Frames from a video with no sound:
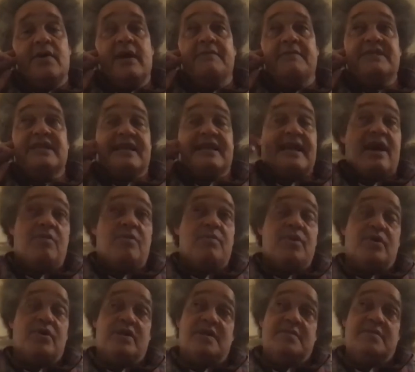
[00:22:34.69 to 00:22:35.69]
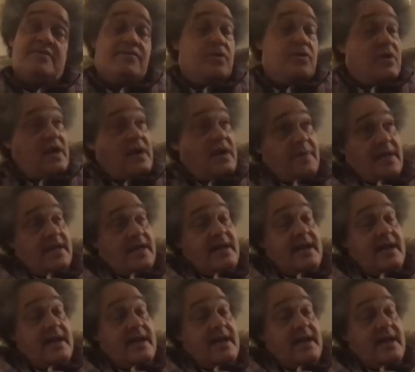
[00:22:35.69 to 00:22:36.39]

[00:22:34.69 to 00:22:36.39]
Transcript: really, I'm a political theorist,